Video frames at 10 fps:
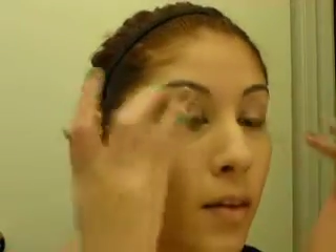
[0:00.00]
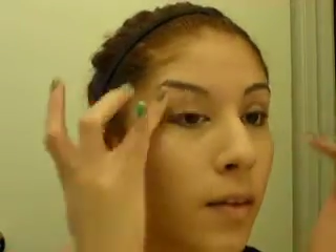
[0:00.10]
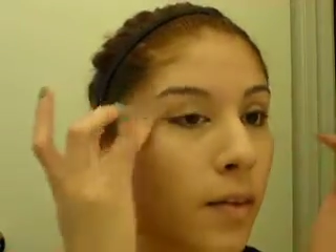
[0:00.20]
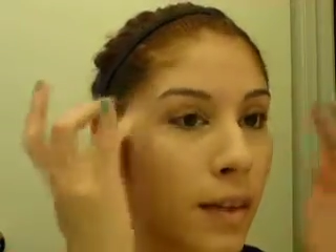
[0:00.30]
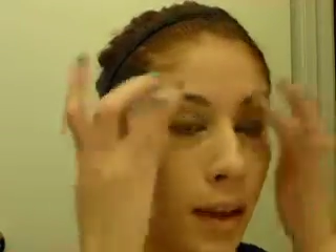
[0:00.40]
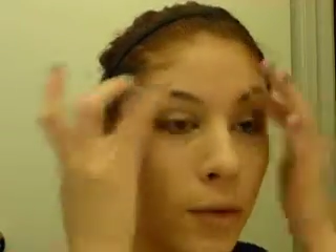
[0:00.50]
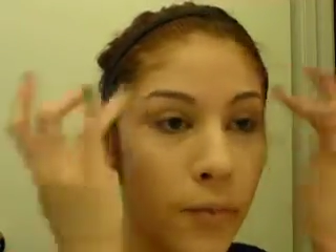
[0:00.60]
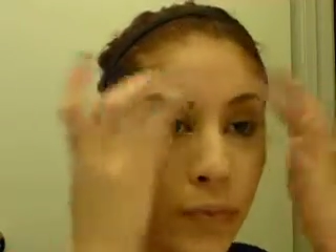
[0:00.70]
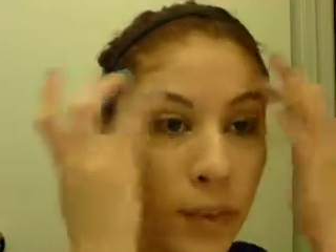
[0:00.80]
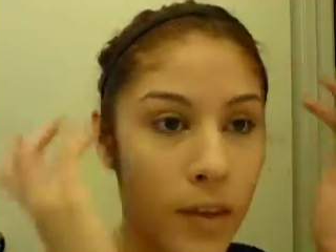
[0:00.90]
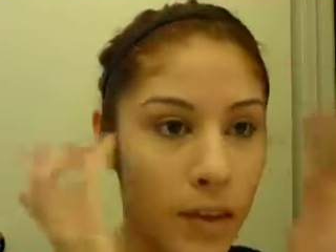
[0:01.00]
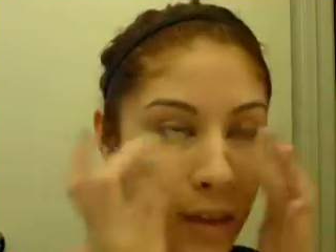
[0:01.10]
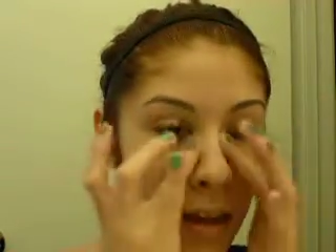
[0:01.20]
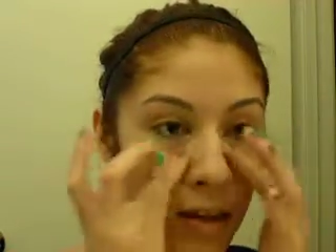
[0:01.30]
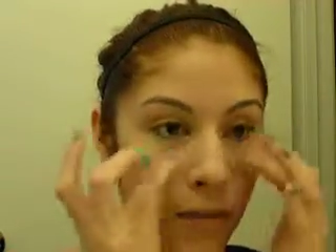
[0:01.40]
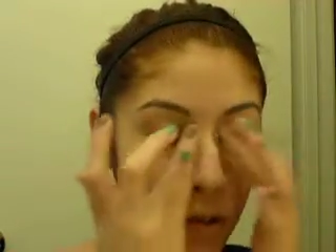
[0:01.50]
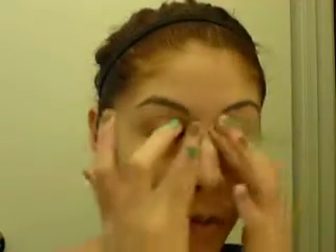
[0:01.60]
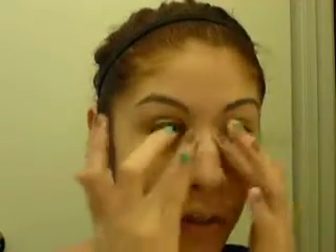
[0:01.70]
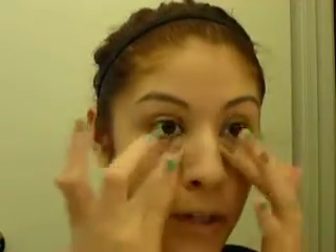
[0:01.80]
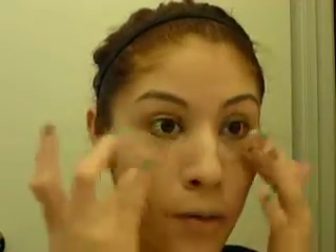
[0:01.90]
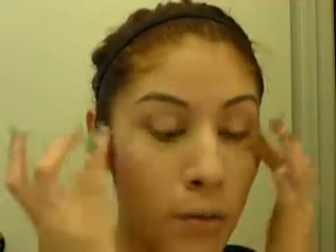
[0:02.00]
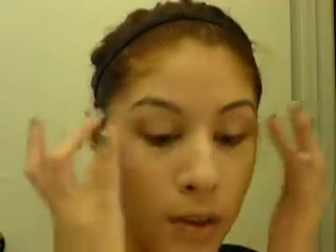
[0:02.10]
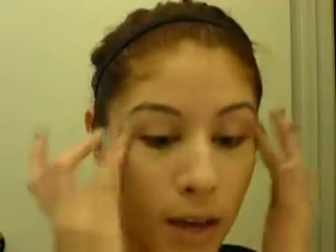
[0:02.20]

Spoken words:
Now, after we're done with